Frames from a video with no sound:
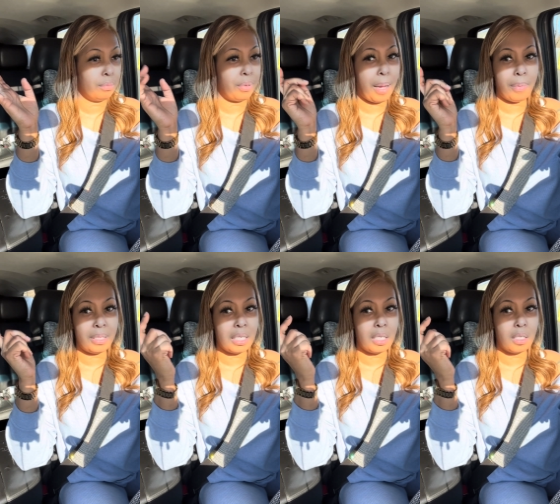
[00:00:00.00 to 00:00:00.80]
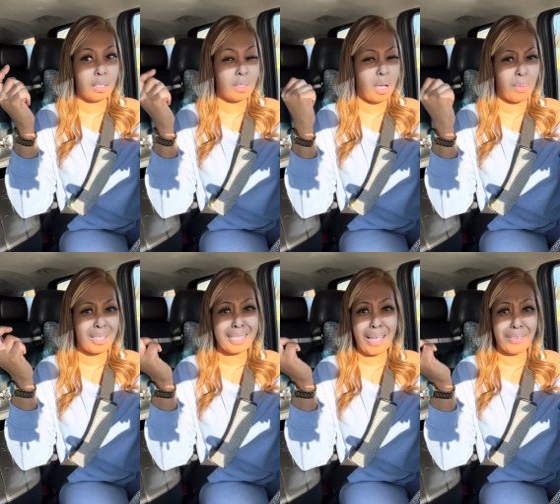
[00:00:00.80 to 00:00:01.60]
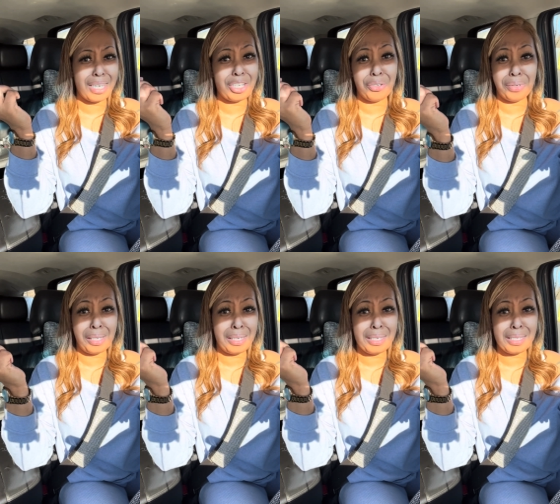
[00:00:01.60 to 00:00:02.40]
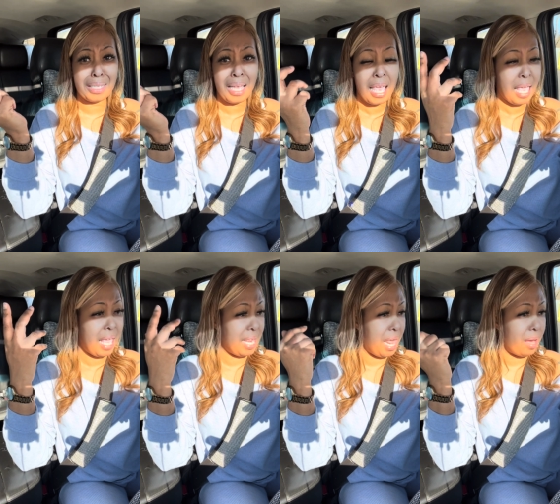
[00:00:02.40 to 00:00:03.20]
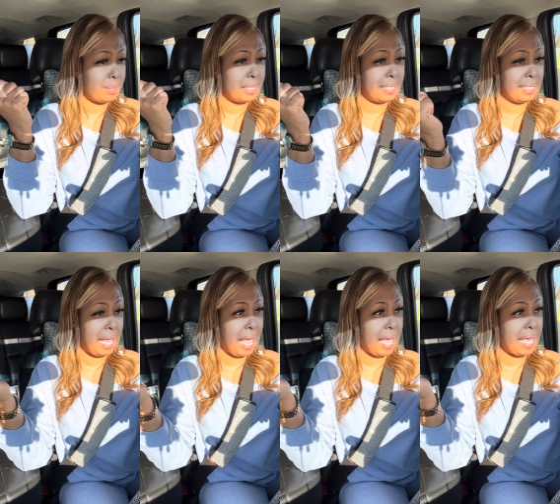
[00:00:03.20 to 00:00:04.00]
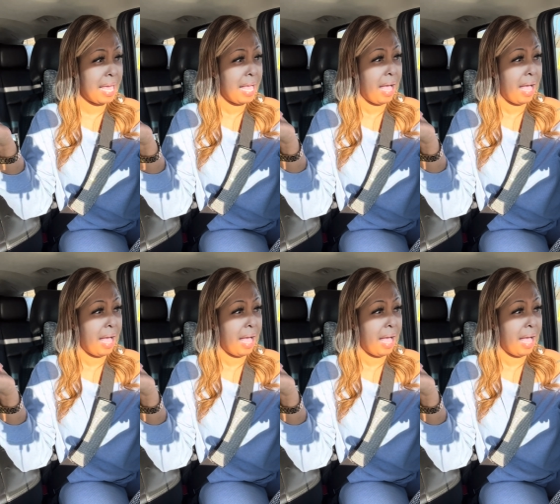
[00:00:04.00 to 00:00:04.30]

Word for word: probably, it was almost 70 degrees and now today,